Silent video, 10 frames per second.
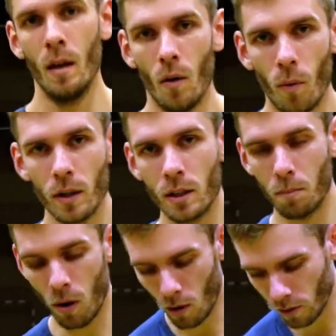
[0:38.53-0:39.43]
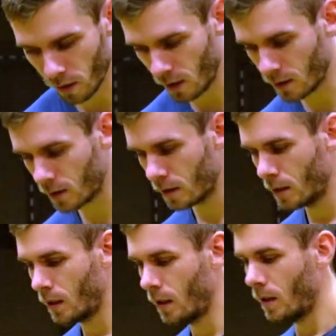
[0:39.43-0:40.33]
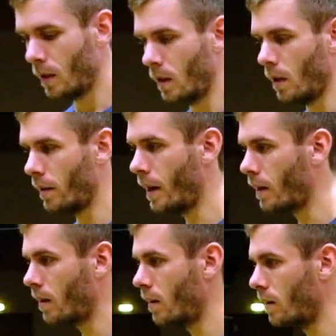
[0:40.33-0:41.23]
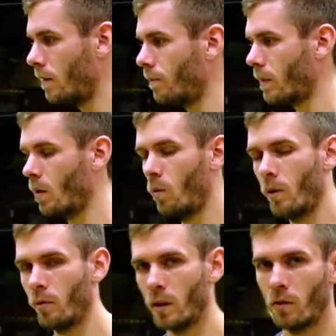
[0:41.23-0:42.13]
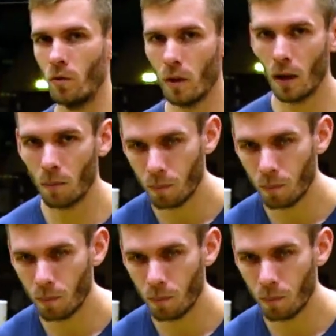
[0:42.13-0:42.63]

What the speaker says: What is important is that when we're doing a